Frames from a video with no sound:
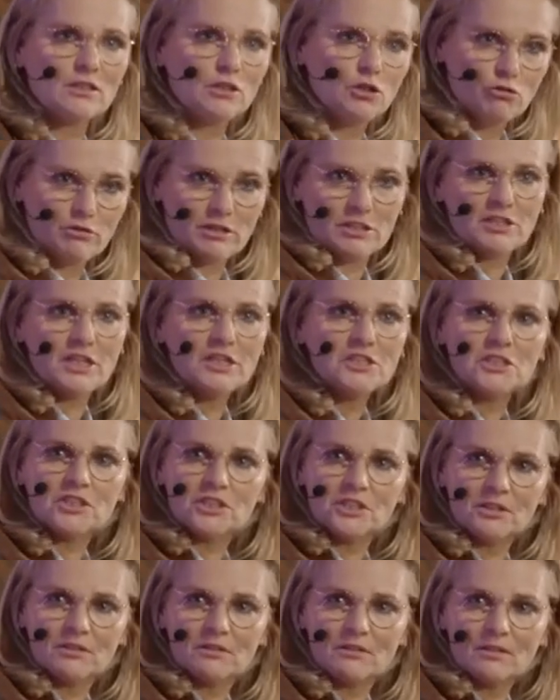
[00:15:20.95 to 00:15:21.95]
your
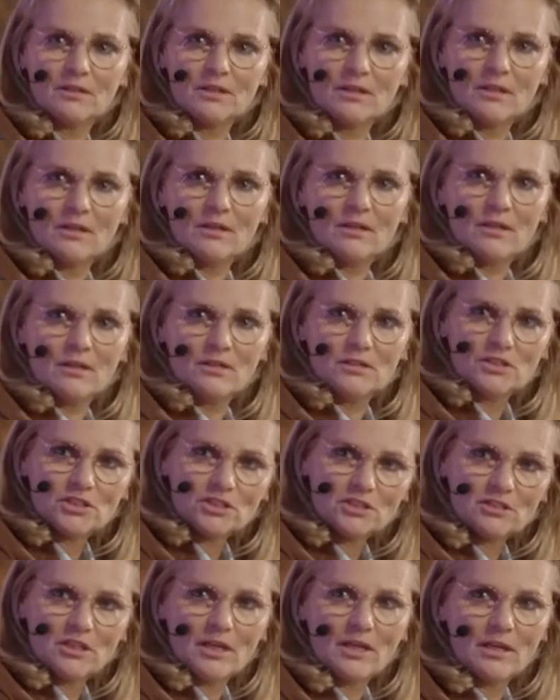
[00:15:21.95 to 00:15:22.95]
attention and
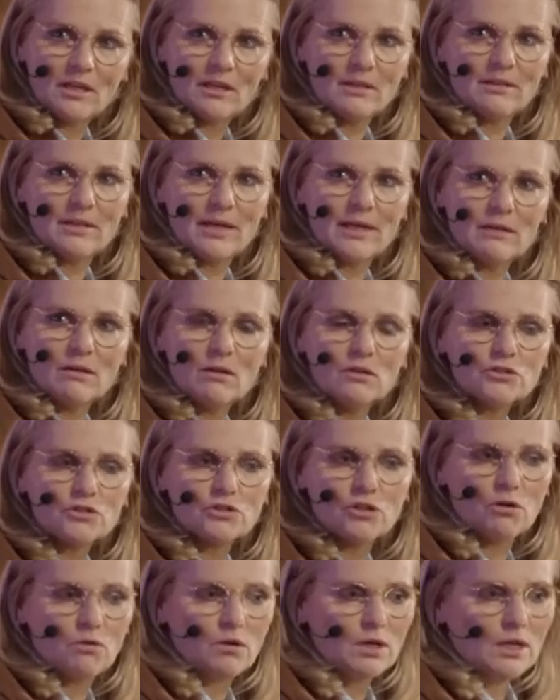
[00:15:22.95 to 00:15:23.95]
staying in that
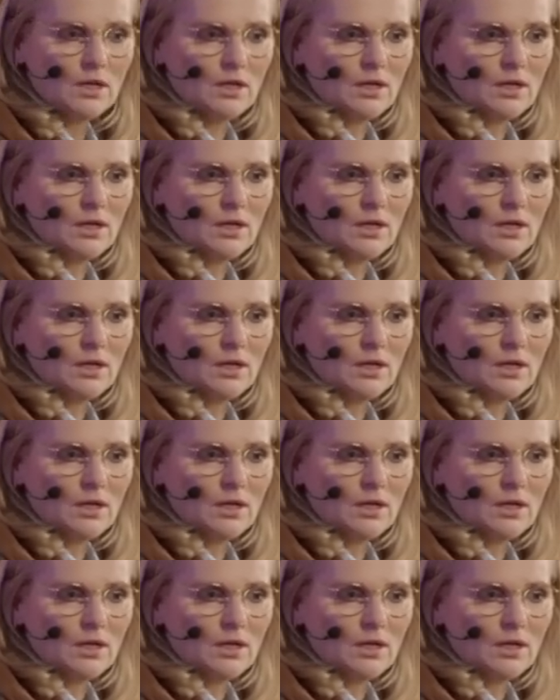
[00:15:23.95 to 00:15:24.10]
also.